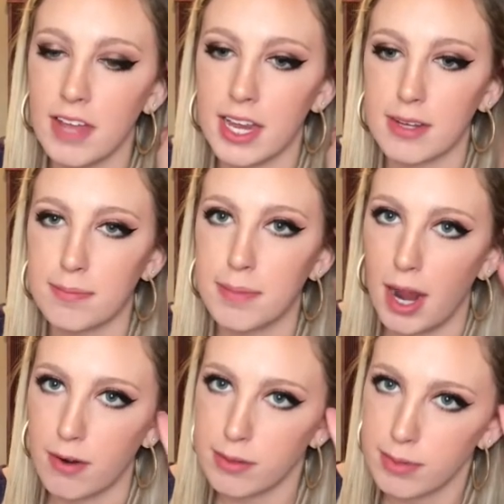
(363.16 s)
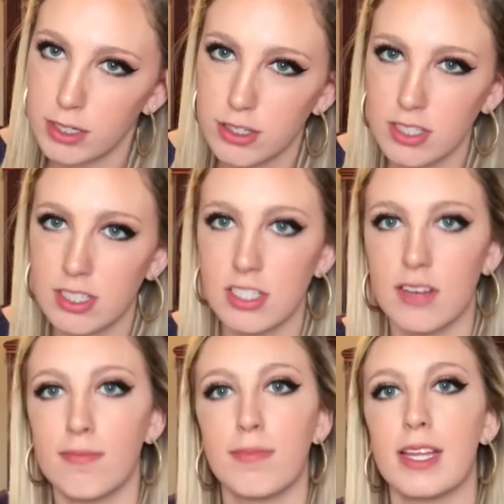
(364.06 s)
like powder brushes and
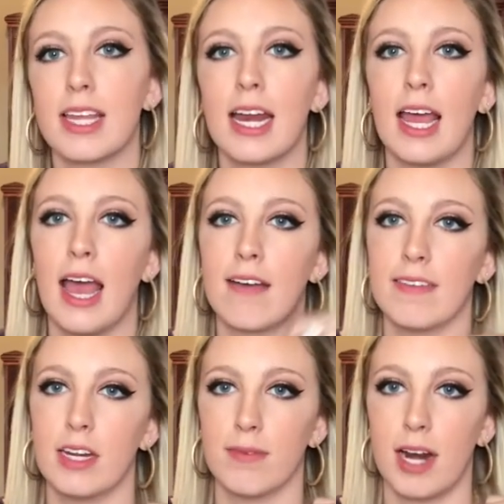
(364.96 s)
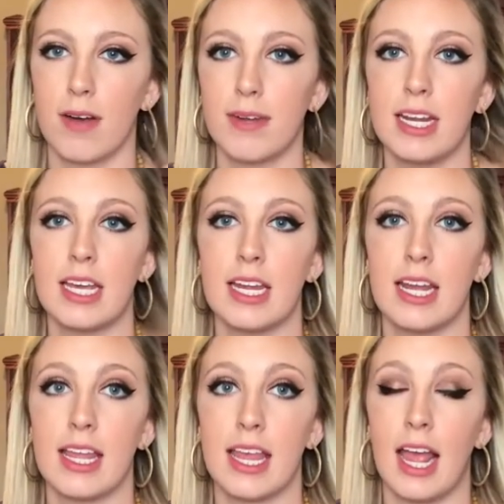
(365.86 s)
stuff, but they didn't have any when I went in.
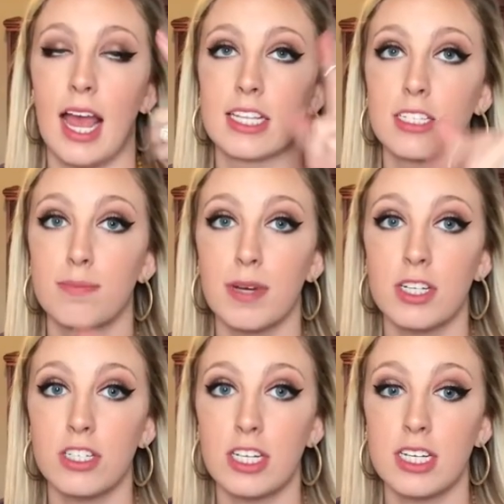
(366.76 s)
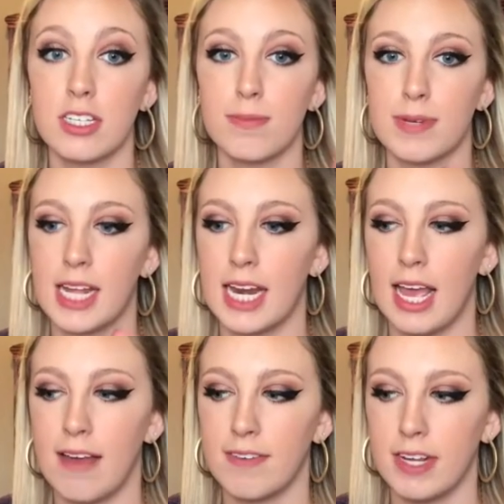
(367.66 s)
And they had sponges, but they
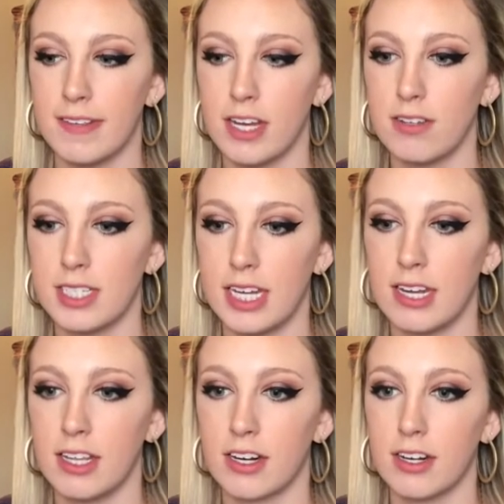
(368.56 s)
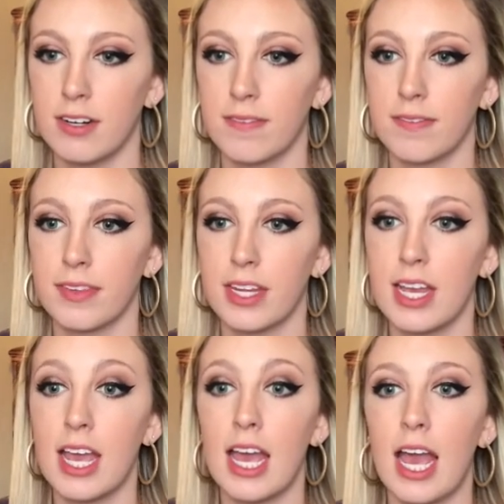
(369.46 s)
didn't have any of those either.
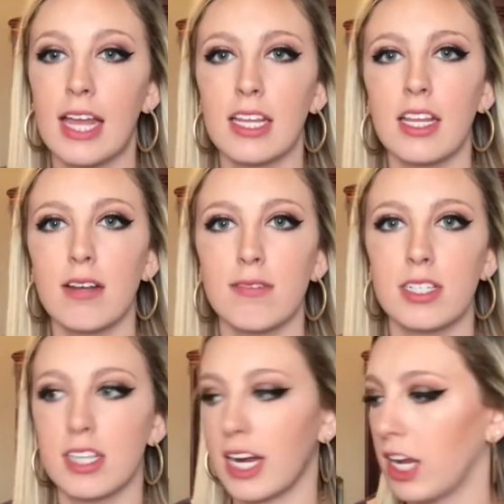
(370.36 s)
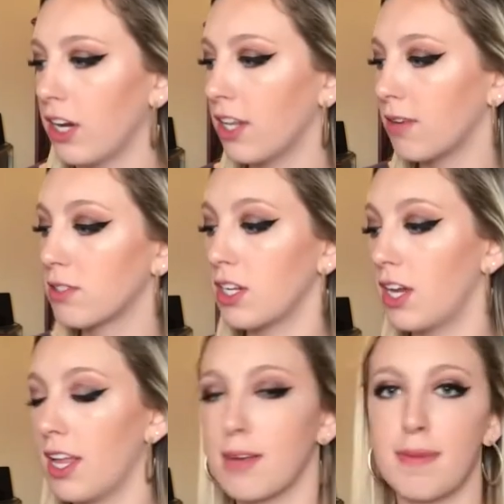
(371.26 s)
And then there was like an there was
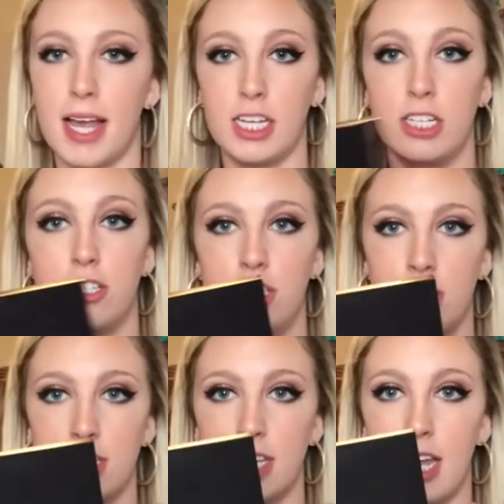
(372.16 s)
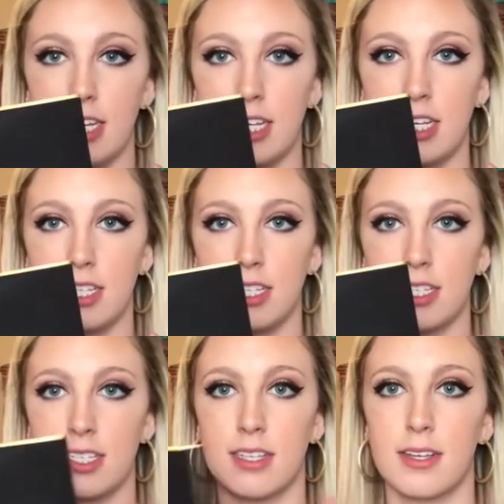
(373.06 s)
another palette just like
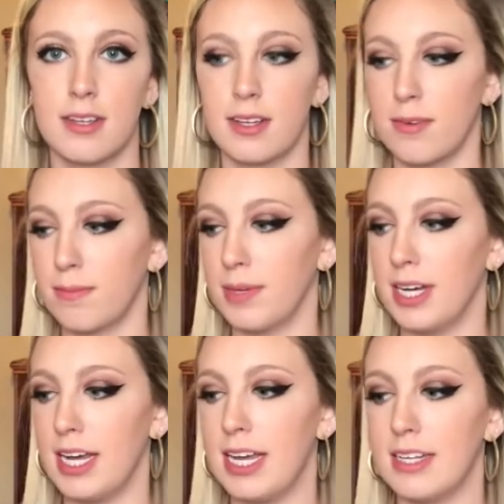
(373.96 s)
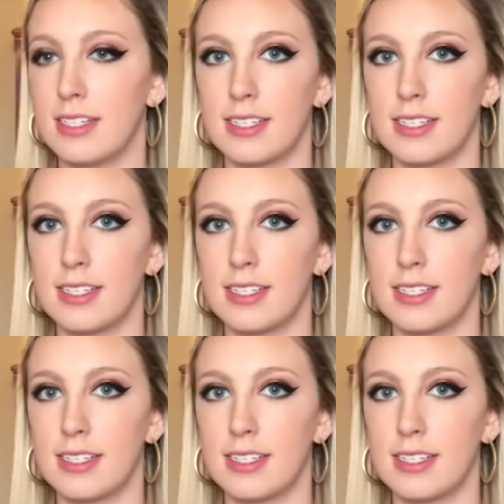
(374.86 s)
this, but